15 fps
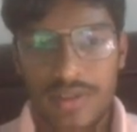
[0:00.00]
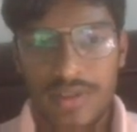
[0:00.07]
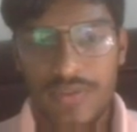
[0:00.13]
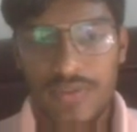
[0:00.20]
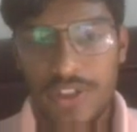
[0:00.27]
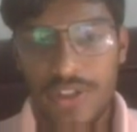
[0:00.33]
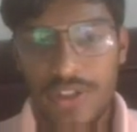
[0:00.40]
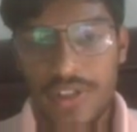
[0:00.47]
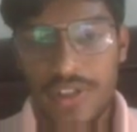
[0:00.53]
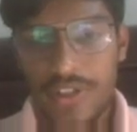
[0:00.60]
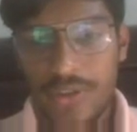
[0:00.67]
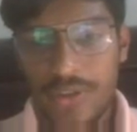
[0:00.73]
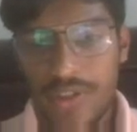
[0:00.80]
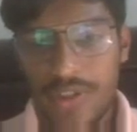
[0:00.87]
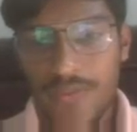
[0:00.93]
video
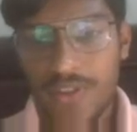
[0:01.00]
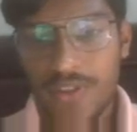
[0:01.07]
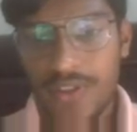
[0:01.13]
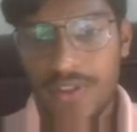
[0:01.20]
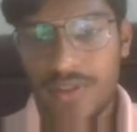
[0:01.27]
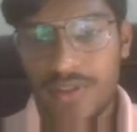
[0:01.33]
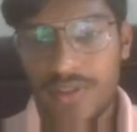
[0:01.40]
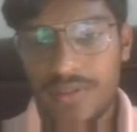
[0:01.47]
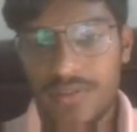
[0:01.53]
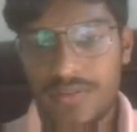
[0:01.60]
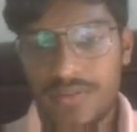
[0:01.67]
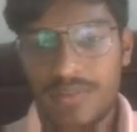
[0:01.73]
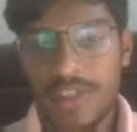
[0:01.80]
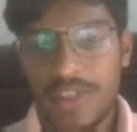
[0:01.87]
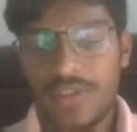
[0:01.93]
editorial for
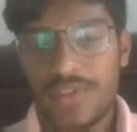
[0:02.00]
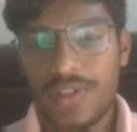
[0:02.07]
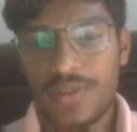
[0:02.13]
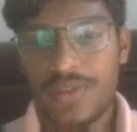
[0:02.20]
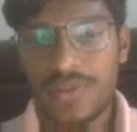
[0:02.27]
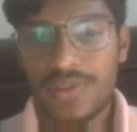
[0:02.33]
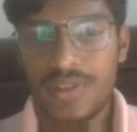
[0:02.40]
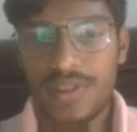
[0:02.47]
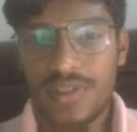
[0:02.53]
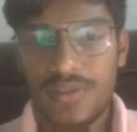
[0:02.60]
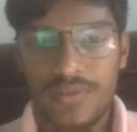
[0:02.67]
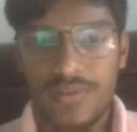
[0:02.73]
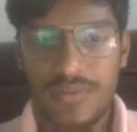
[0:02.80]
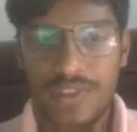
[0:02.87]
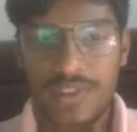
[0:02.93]
many of the question
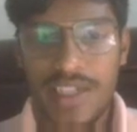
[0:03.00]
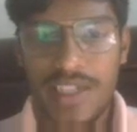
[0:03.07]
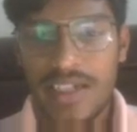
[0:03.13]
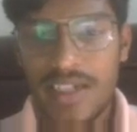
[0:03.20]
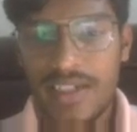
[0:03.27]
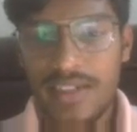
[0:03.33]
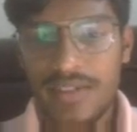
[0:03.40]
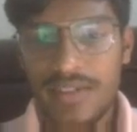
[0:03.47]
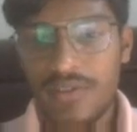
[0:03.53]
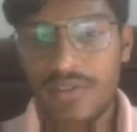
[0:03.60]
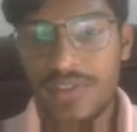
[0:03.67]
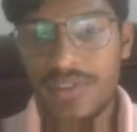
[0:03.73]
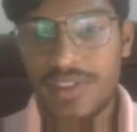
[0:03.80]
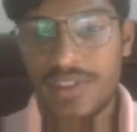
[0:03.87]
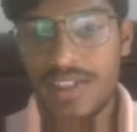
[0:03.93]
which I like
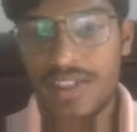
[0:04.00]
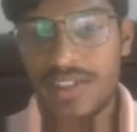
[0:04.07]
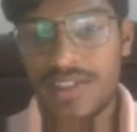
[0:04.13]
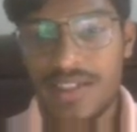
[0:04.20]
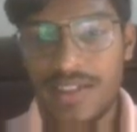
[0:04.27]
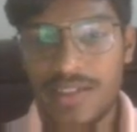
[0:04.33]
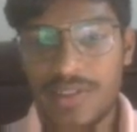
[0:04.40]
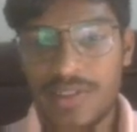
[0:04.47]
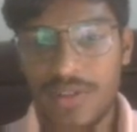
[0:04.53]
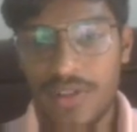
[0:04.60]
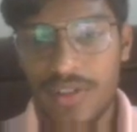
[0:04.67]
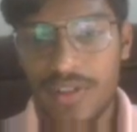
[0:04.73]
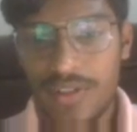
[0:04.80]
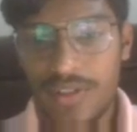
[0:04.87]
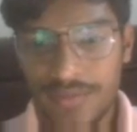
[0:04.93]
or which I recently
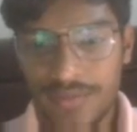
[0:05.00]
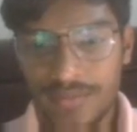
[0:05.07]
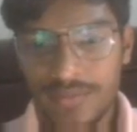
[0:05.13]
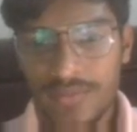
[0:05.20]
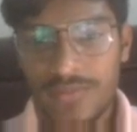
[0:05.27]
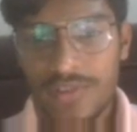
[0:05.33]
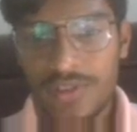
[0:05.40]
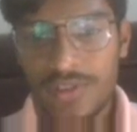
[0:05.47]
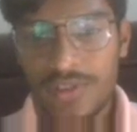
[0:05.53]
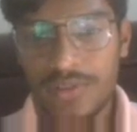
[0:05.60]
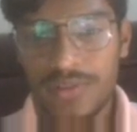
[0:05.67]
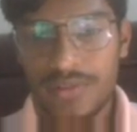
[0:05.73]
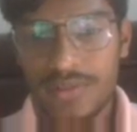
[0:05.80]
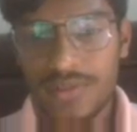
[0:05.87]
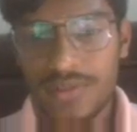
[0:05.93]
solved.
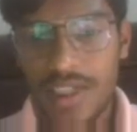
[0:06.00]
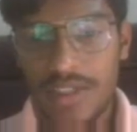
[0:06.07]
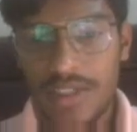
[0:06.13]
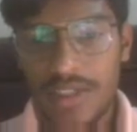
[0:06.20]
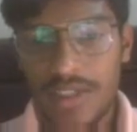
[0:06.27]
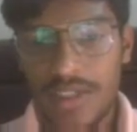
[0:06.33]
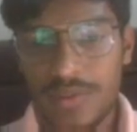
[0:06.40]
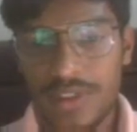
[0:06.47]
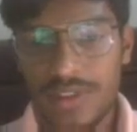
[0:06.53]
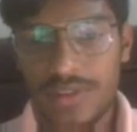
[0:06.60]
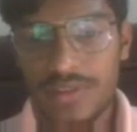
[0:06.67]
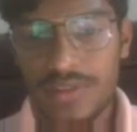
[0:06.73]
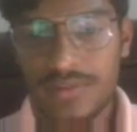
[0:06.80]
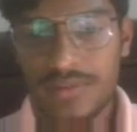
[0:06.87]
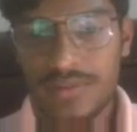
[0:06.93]
So thank you so
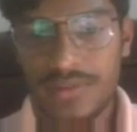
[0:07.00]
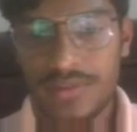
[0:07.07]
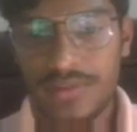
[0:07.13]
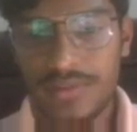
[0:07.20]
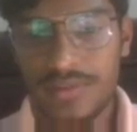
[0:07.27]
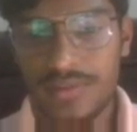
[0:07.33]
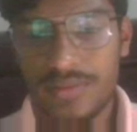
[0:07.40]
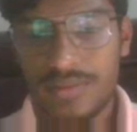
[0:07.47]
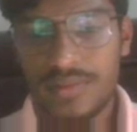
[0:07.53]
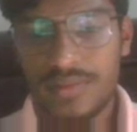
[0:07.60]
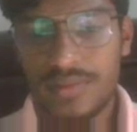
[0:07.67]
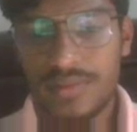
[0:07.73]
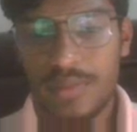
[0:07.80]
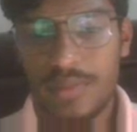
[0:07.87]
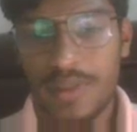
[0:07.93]
much.
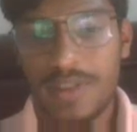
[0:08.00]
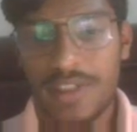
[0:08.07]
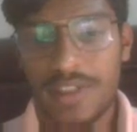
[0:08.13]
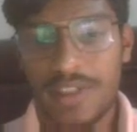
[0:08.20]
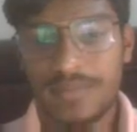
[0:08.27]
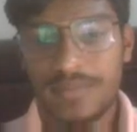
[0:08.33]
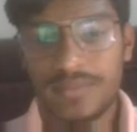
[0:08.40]
Bye bye.